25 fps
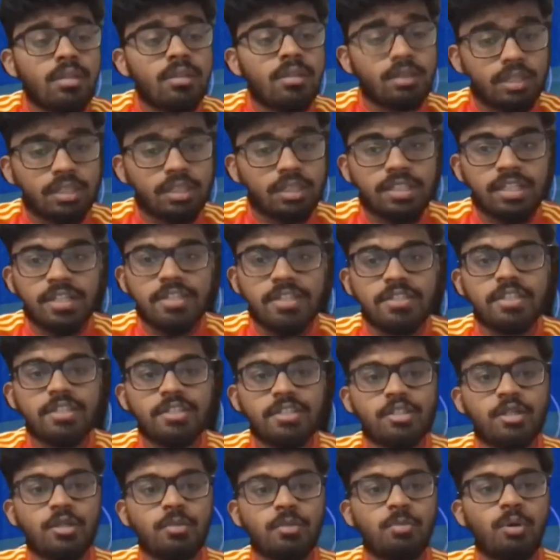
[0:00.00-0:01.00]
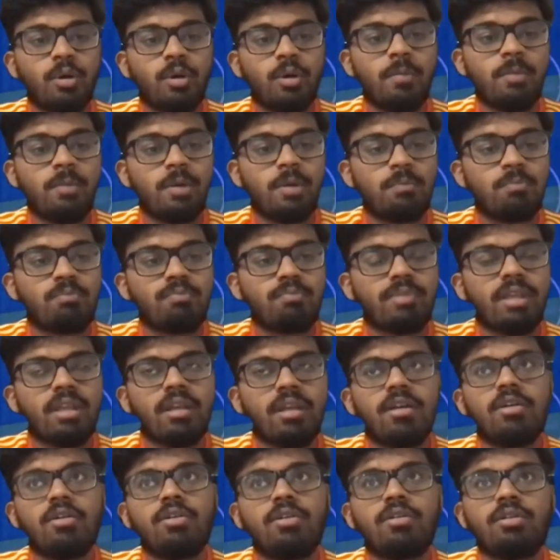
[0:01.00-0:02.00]
Yes, that's a good point, but
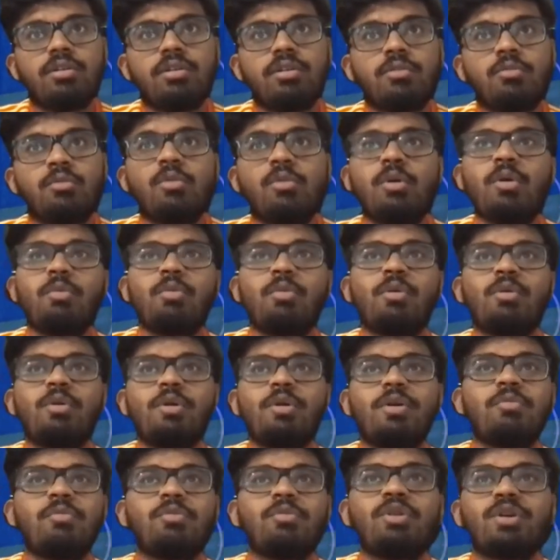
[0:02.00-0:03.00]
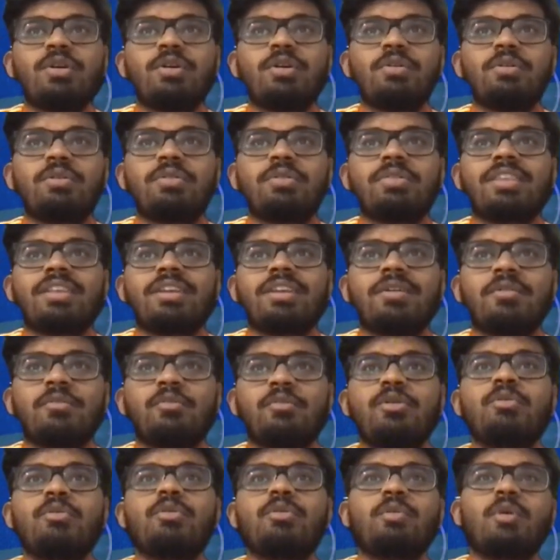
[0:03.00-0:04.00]

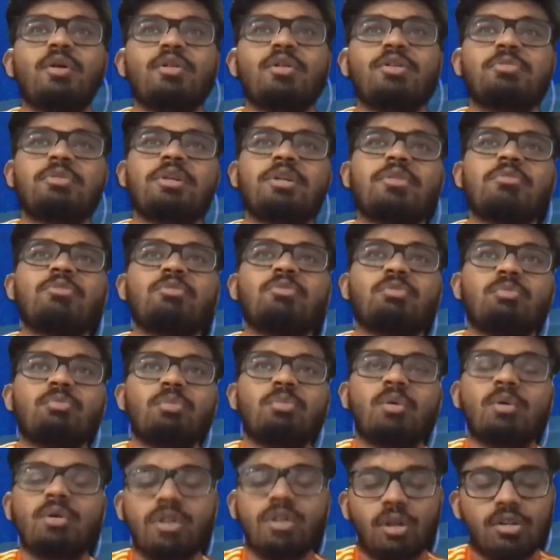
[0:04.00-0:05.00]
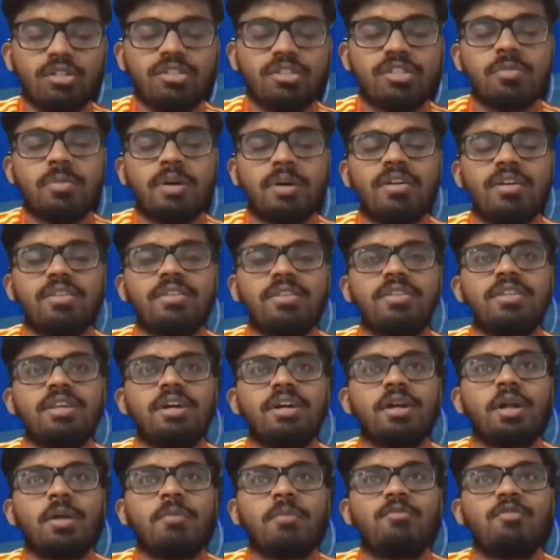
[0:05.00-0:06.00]
we won't speak lots about the
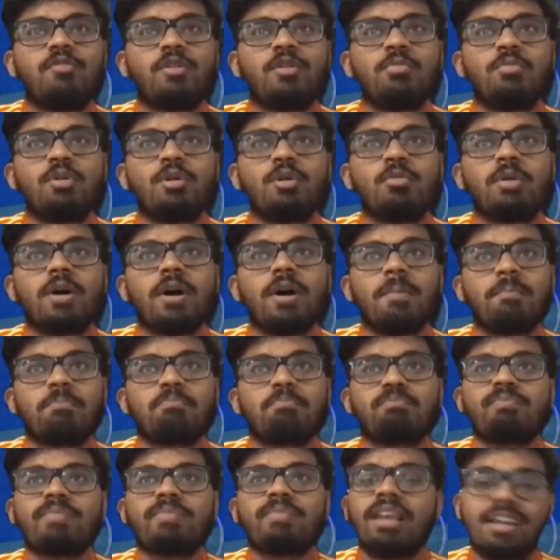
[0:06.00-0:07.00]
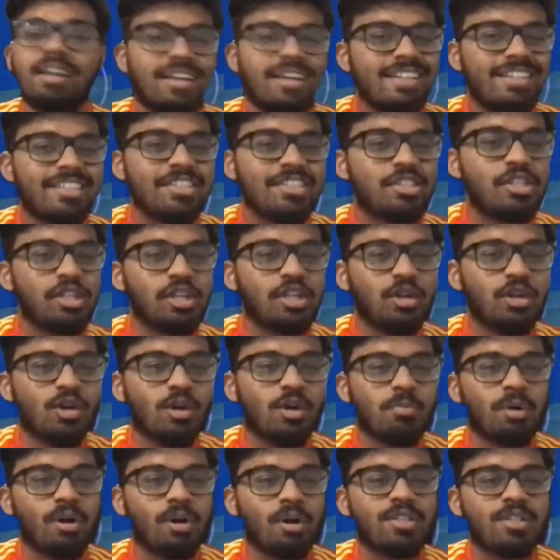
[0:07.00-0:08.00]
club football, but there's the
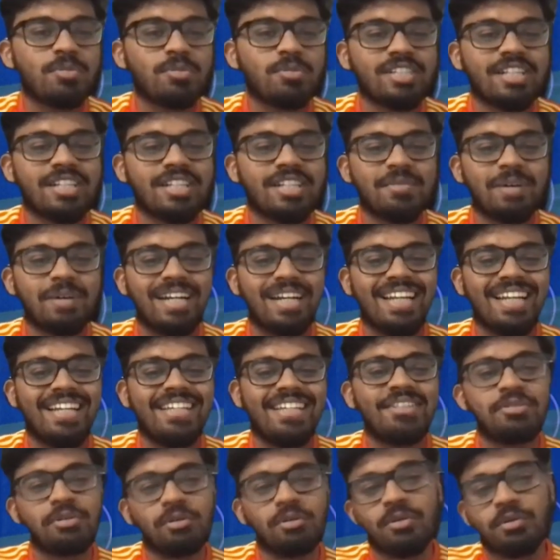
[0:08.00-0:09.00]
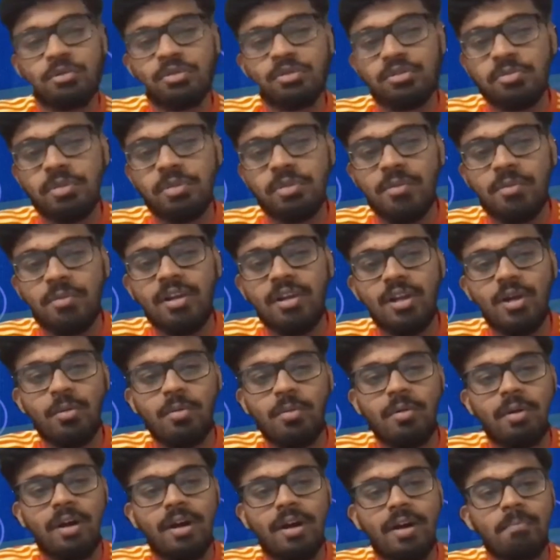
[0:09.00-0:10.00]
Euro box presented by Leny, so we'll speak a little
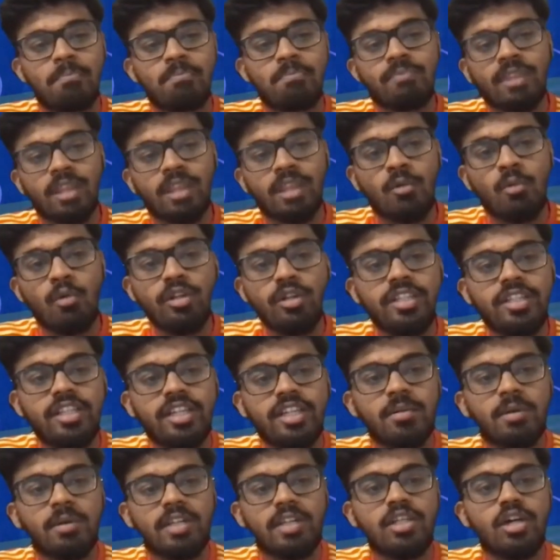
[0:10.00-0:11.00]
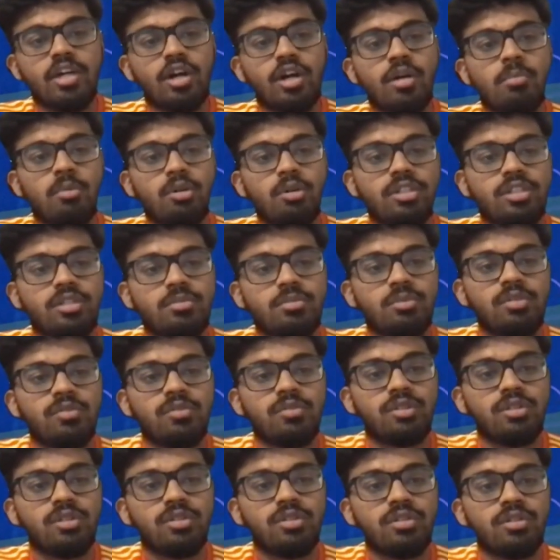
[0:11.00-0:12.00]
bit about it. What do you think about Thiago Motta's move
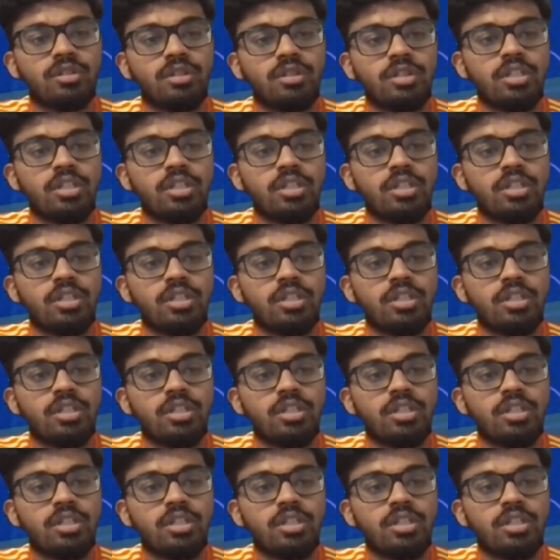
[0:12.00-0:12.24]
to